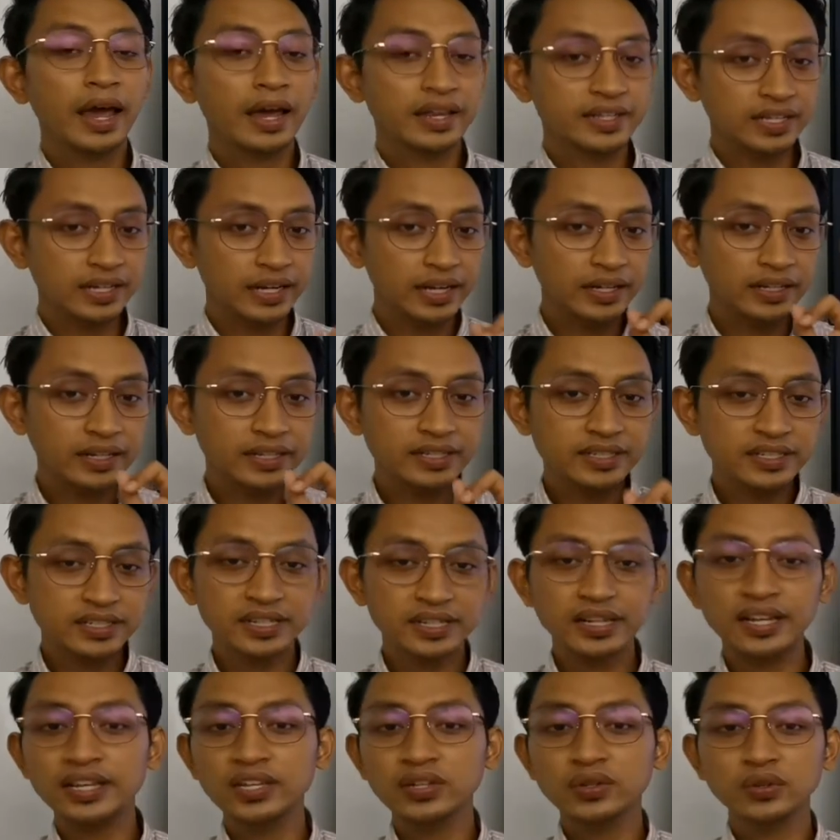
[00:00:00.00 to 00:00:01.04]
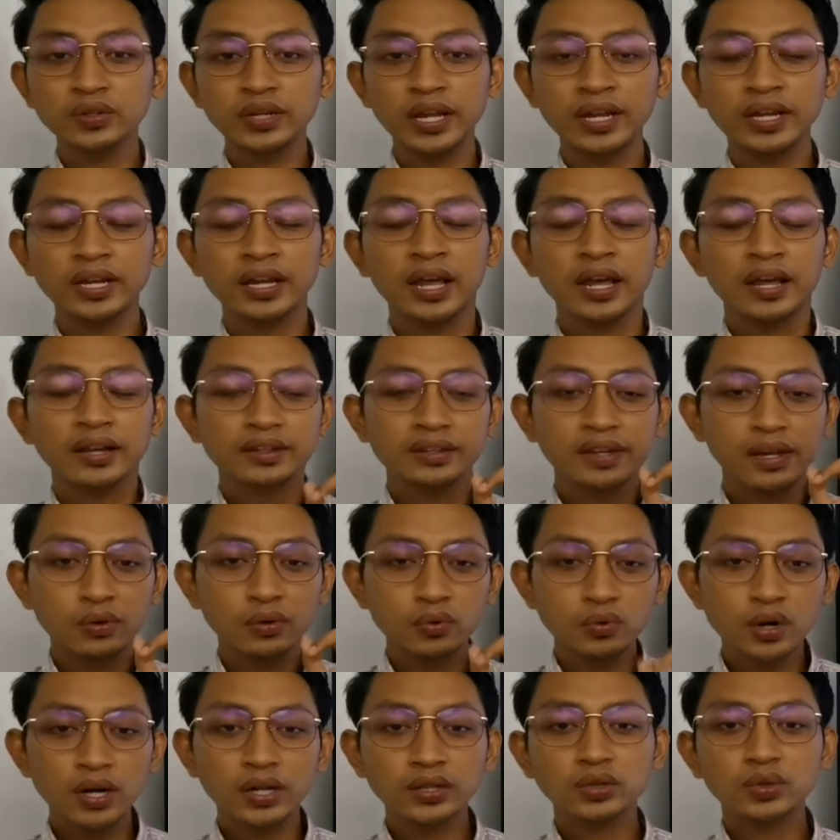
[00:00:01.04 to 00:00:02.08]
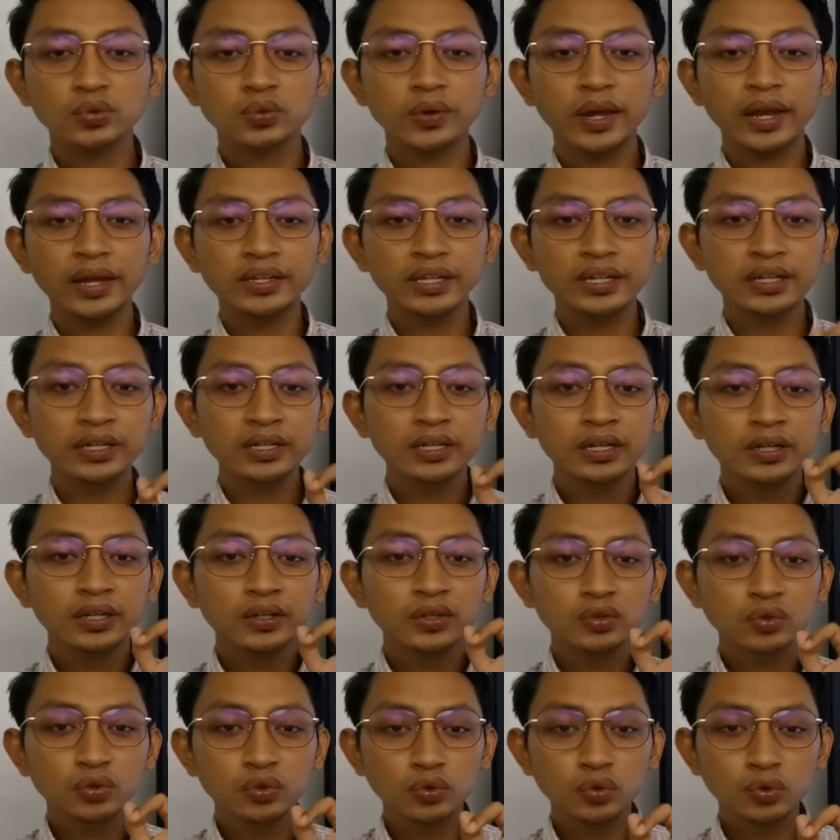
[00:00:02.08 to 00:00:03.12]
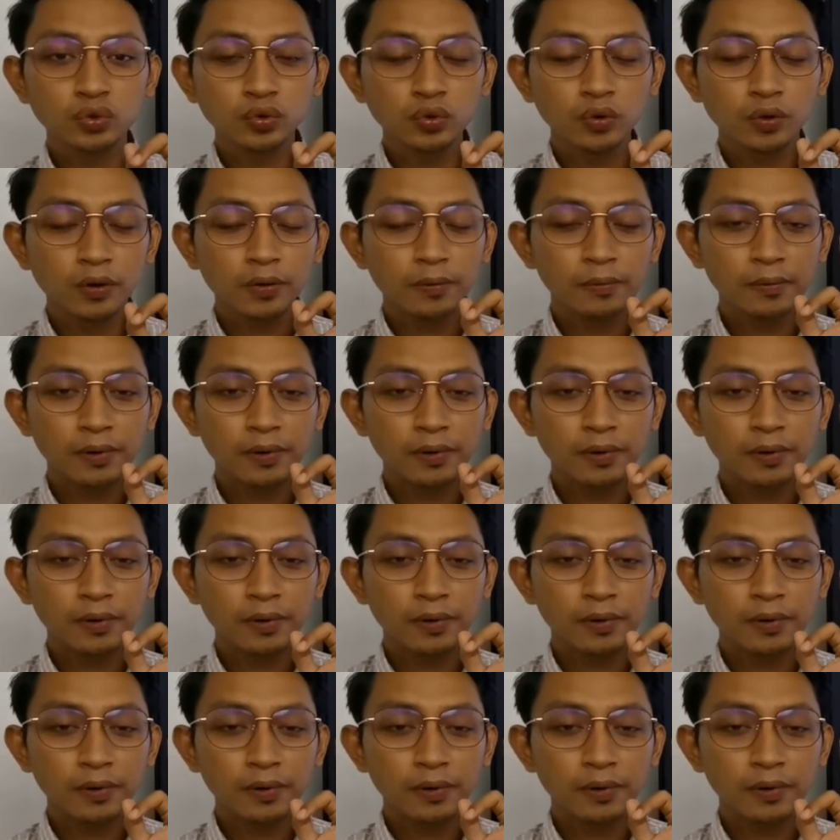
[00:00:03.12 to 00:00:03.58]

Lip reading: Actually, these 3 units, they work together to